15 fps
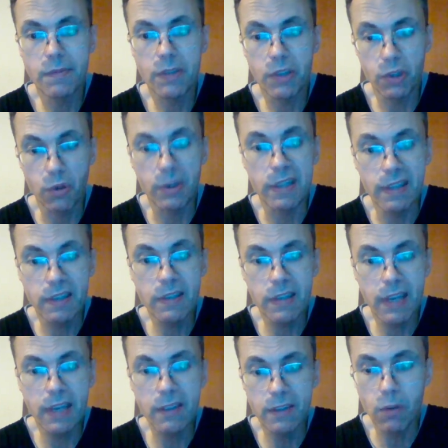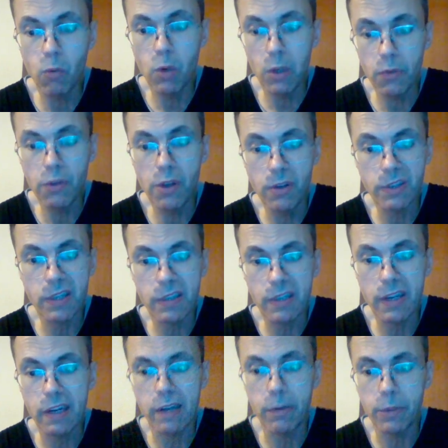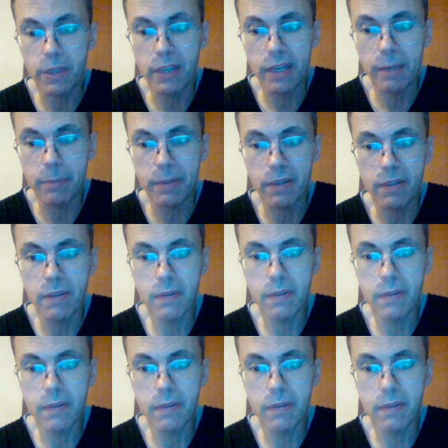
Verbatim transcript: So in this case, the world knows exactly what happened.